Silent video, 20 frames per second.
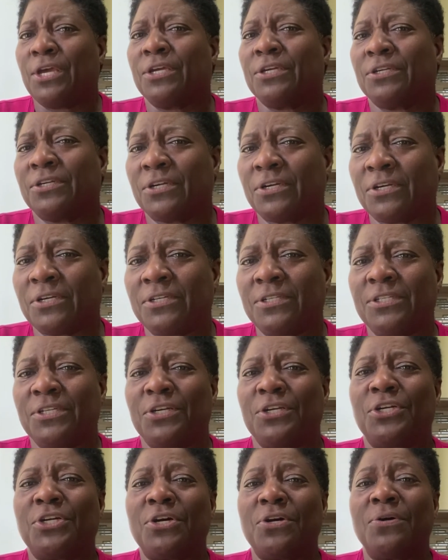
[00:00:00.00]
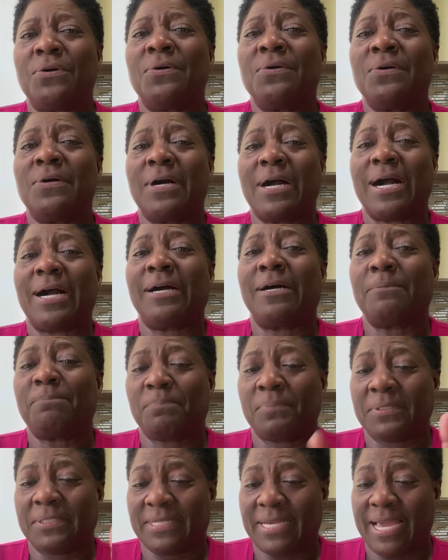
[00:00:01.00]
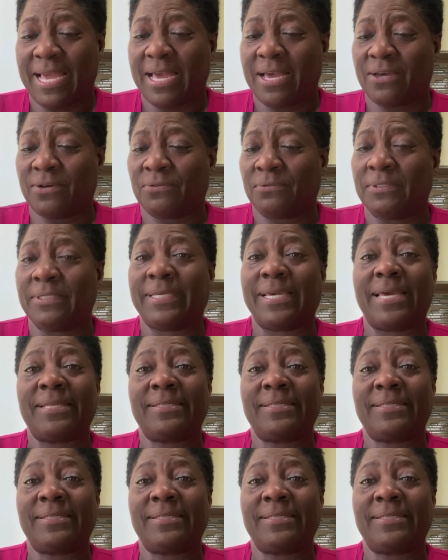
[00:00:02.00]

girl, go uptown, get